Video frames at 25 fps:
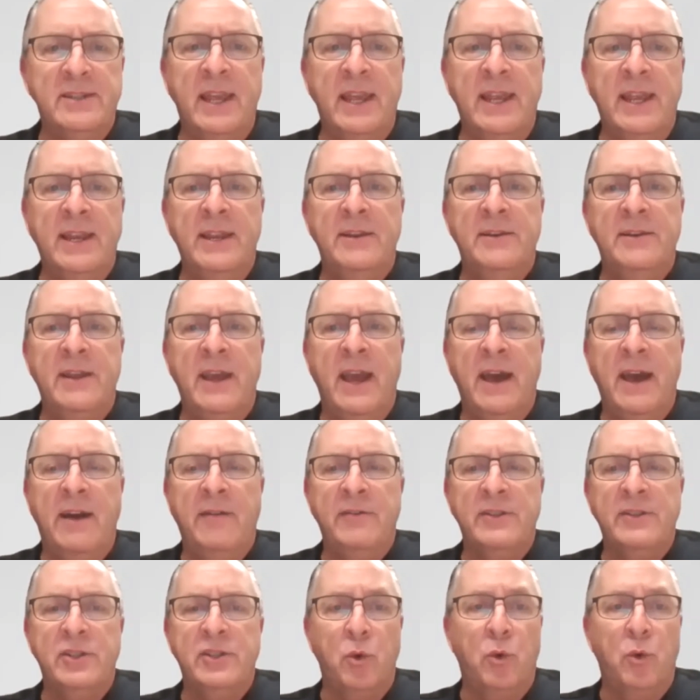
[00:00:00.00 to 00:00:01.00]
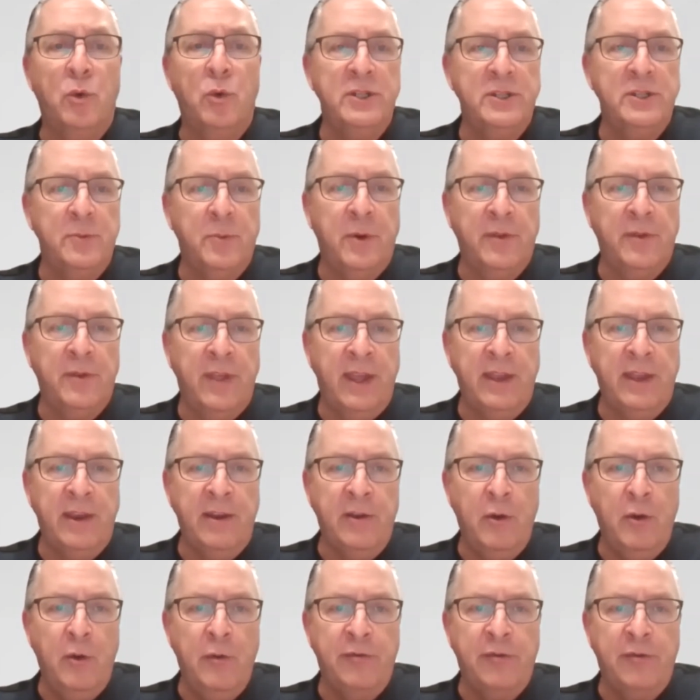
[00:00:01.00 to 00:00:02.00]
They need to have a source where they
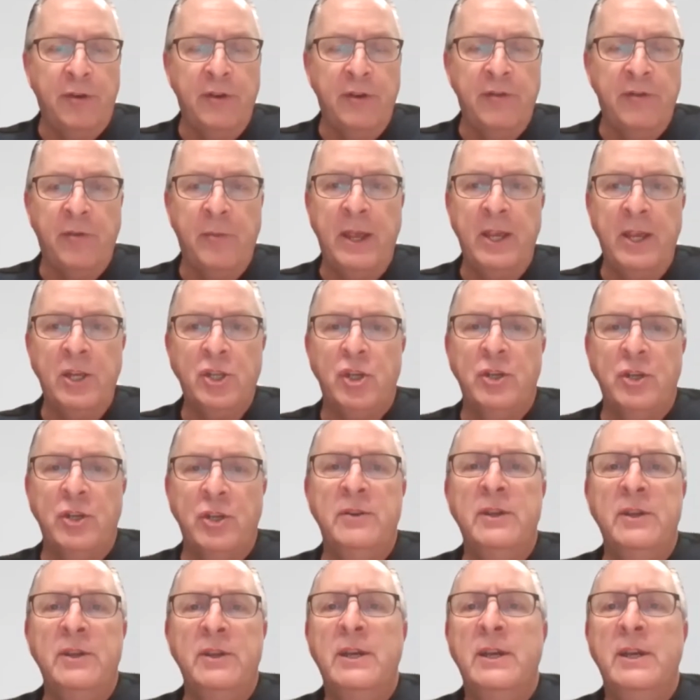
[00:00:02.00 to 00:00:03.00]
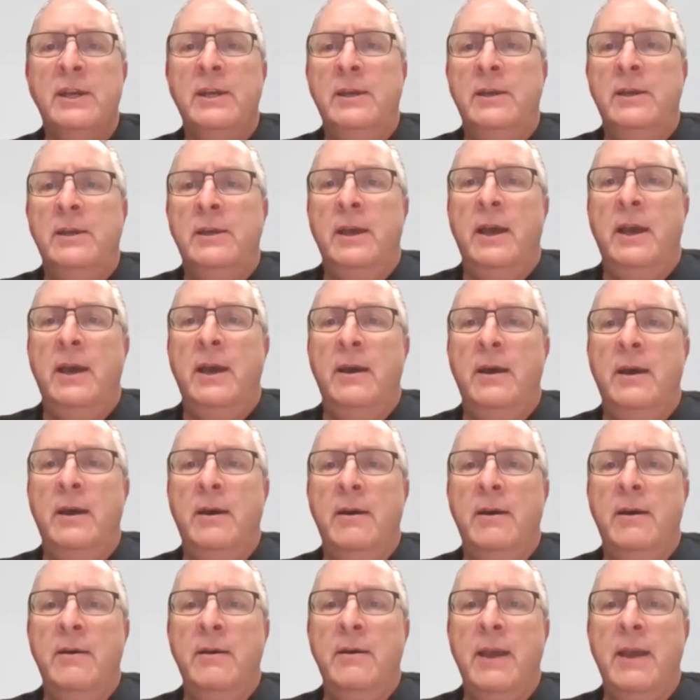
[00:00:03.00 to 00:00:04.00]
can go for information.
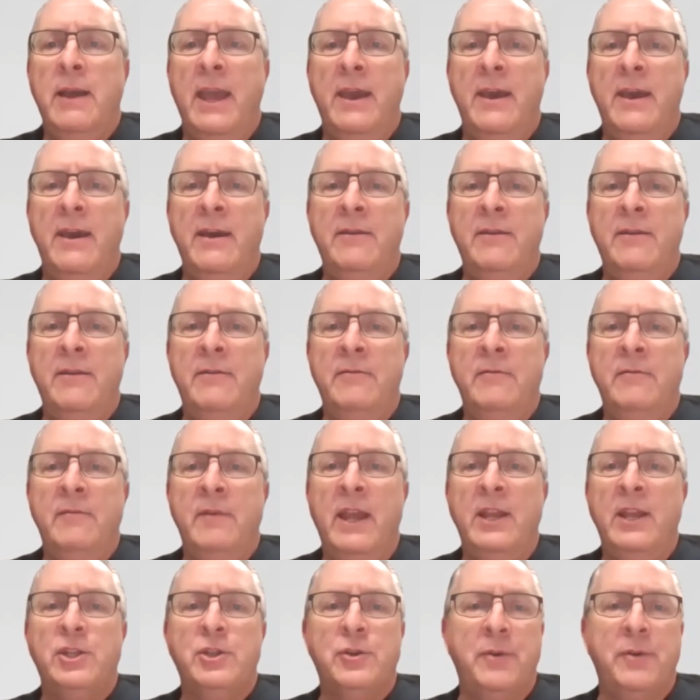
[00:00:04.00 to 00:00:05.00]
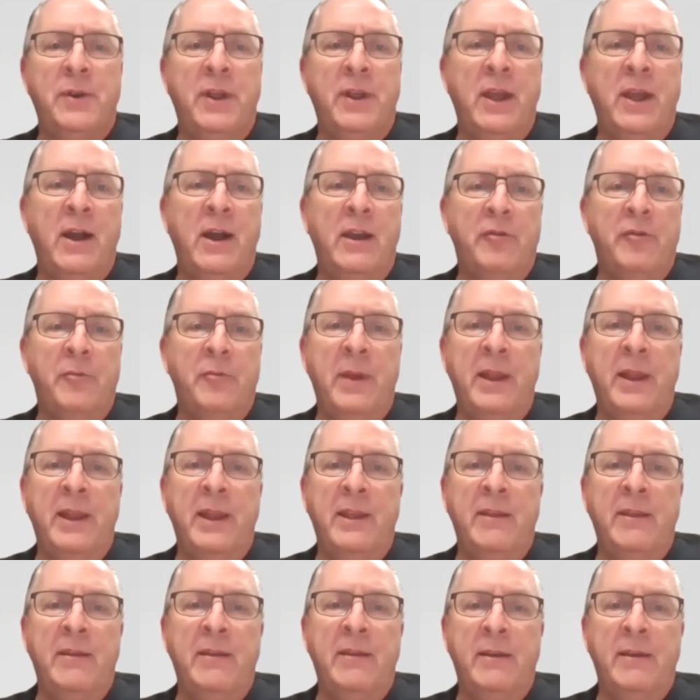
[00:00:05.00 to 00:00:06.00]
And HRAI for
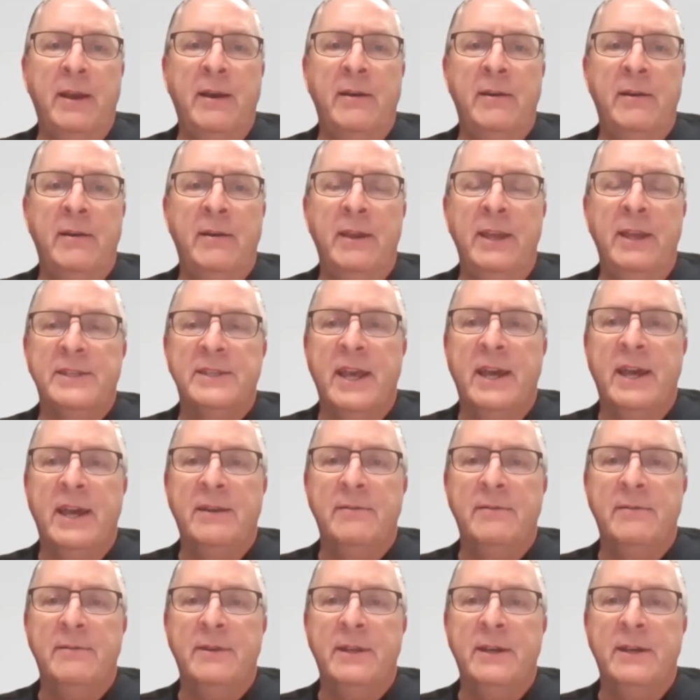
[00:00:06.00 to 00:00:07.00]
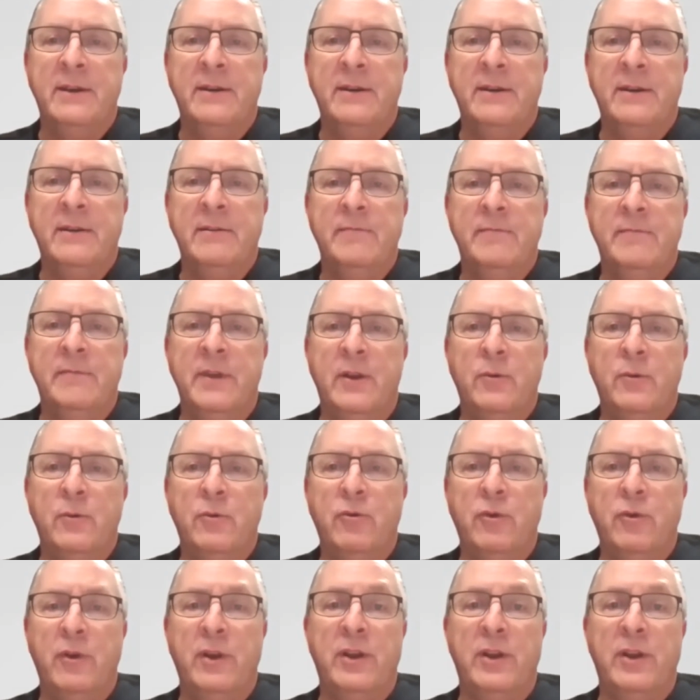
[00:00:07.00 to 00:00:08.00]
many is that,
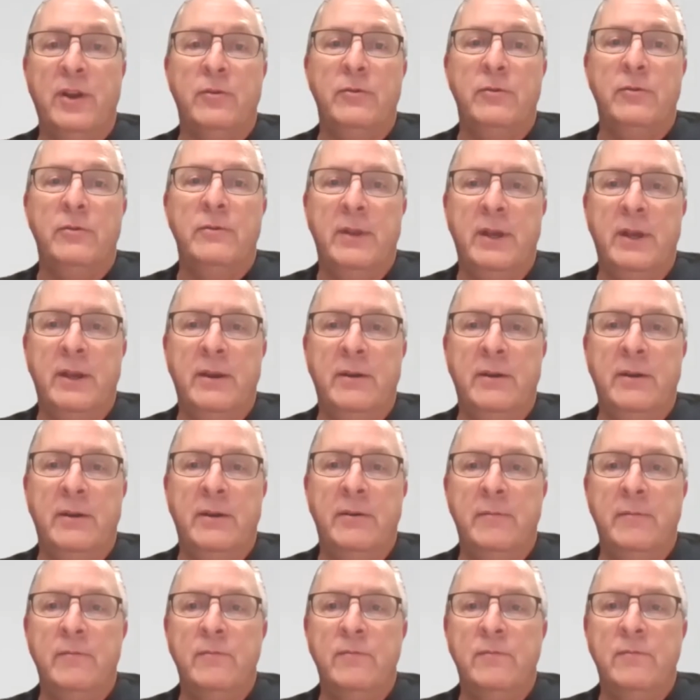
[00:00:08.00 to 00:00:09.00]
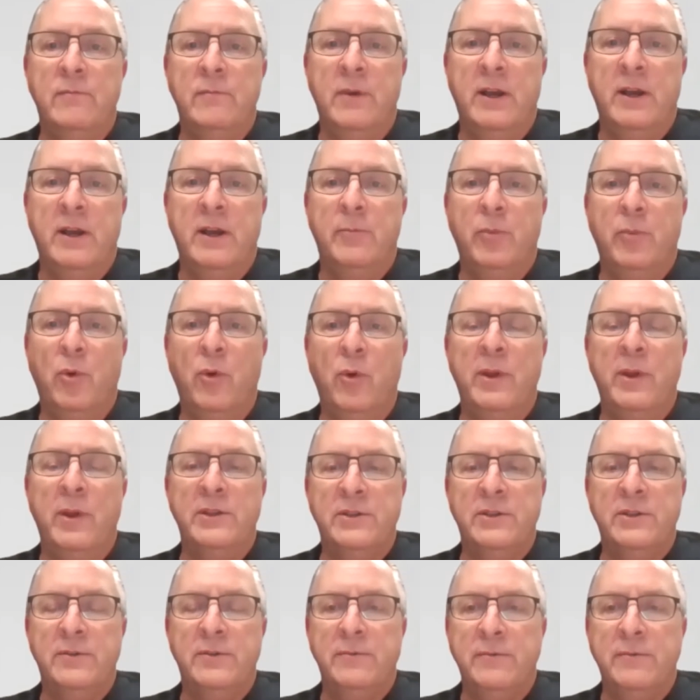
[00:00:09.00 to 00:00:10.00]
critical point
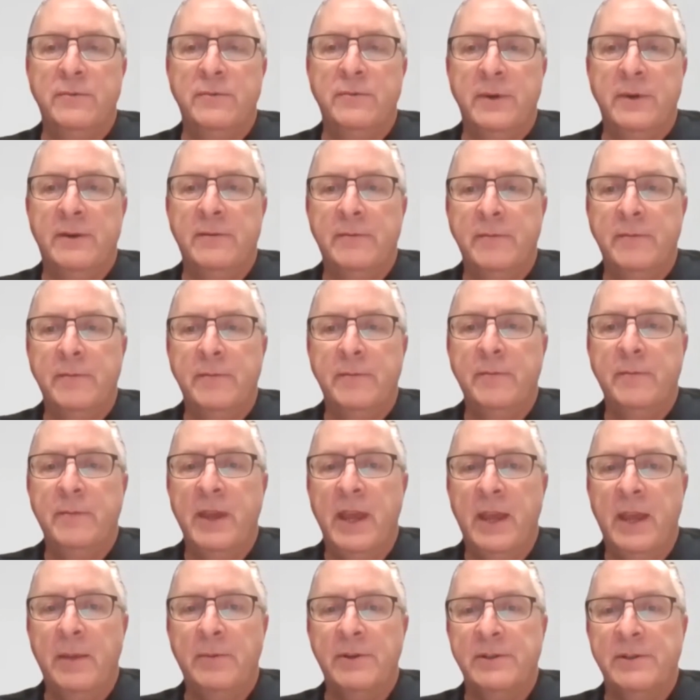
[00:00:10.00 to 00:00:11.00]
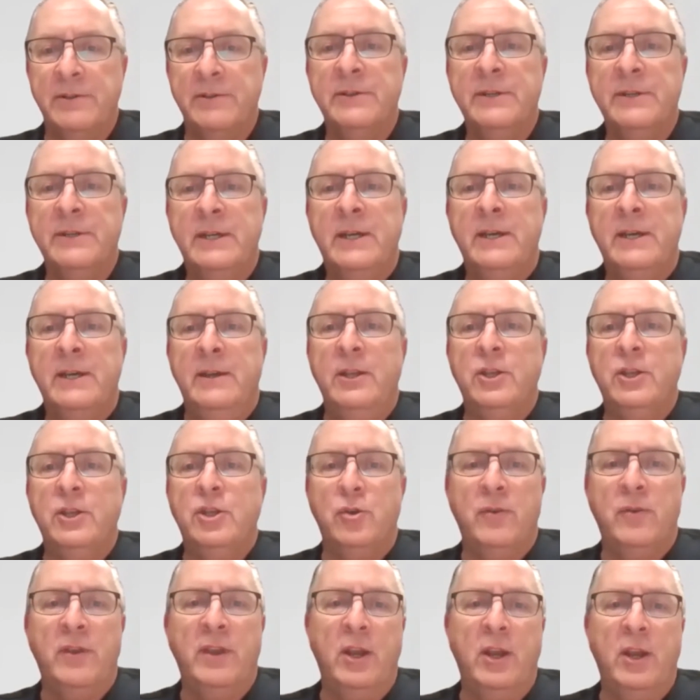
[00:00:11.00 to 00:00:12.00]
to be able to
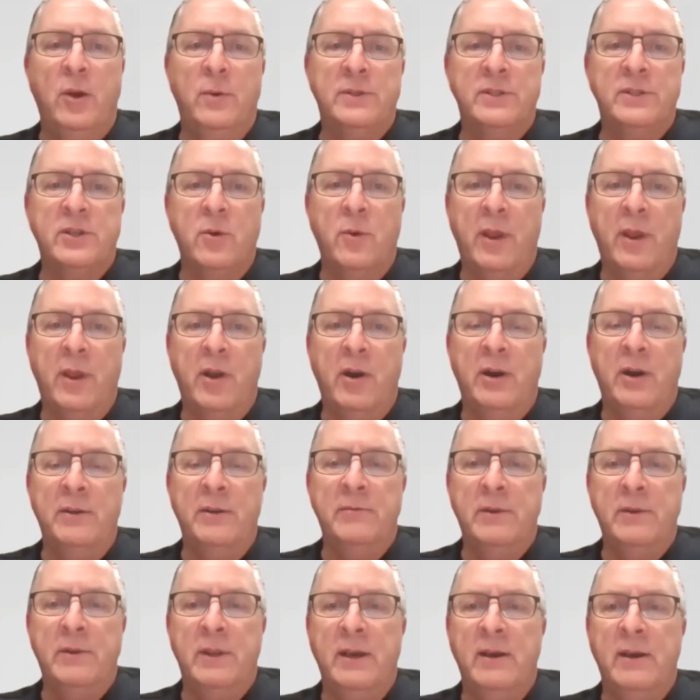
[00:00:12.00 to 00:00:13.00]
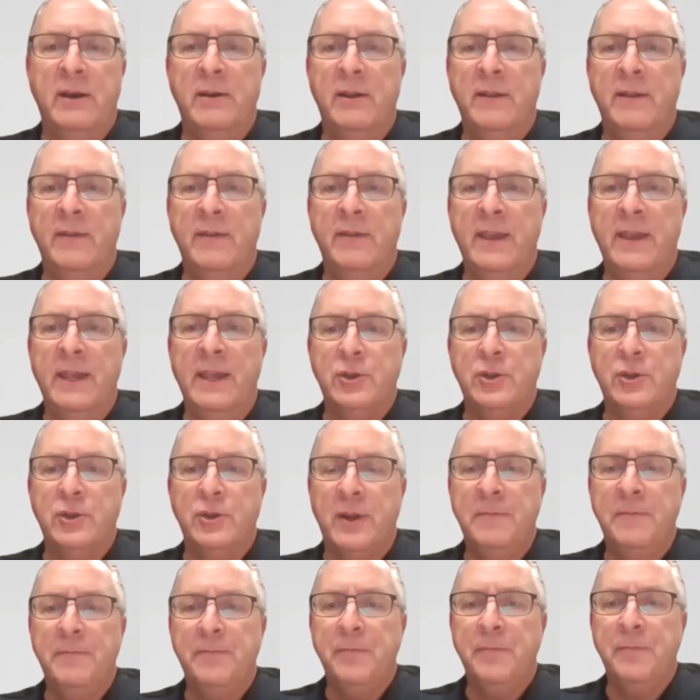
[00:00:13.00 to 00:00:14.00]
ensure they know what's going on in the industry.